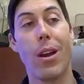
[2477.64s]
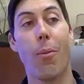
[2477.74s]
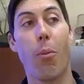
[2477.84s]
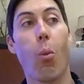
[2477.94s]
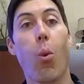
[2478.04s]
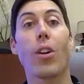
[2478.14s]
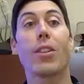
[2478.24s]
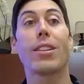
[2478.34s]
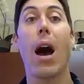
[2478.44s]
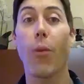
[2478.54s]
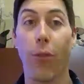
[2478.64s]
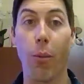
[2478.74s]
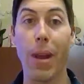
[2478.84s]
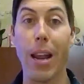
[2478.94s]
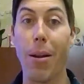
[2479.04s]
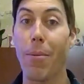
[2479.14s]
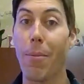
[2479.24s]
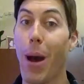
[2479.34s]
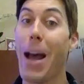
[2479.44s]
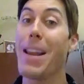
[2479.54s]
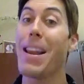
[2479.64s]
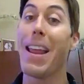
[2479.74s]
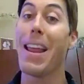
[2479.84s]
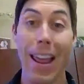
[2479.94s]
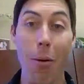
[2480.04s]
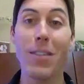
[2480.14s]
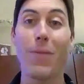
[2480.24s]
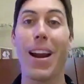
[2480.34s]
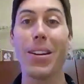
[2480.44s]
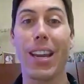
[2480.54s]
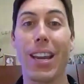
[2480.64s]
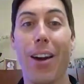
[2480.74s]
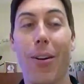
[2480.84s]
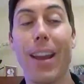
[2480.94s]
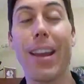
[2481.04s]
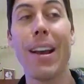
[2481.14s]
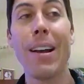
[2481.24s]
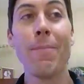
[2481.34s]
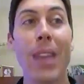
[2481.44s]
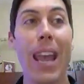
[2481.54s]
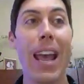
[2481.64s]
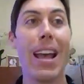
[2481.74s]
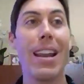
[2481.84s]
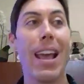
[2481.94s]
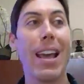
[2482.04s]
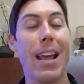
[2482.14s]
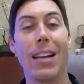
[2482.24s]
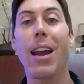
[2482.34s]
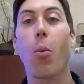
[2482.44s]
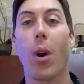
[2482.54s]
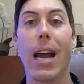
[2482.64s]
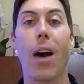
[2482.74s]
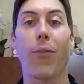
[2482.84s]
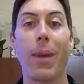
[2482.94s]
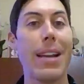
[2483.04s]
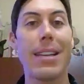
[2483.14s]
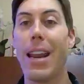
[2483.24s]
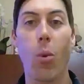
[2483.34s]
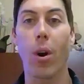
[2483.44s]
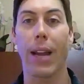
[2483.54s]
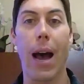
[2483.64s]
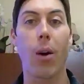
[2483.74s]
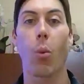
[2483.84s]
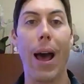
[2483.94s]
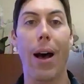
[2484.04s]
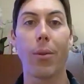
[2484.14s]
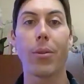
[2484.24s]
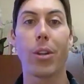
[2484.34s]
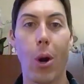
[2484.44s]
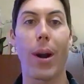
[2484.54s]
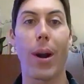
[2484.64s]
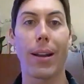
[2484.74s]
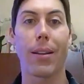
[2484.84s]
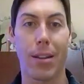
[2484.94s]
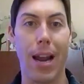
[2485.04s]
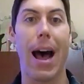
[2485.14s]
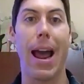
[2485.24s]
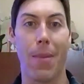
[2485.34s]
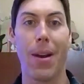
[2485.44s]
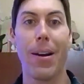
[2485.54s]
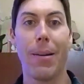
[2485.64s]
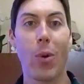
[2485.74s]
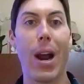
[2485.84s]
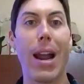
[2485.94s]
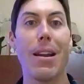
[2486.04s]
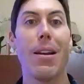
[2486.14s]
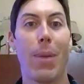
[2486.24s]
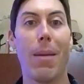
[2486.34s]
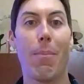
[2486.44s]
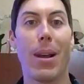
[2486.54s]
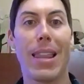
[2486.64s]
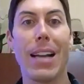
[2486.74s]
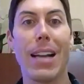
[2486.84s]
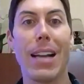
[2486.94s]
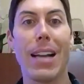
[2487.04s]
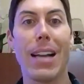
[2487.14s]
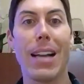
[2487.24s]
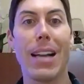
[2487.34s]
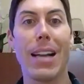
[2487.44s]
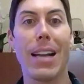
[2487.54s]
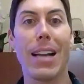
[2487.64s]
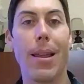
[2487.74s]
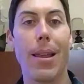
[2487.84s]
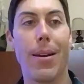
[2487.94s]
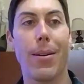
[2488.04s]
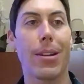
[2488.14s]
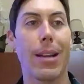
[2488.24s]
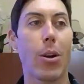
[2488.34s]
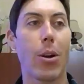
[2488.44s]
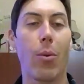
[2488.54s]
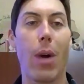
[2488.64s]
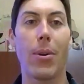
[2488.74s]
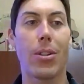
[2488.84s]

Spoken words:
worked out for me, but it was very scary. And I say it worked out for me. It didn't work out well during the time. Right. But it's like Tony Robbins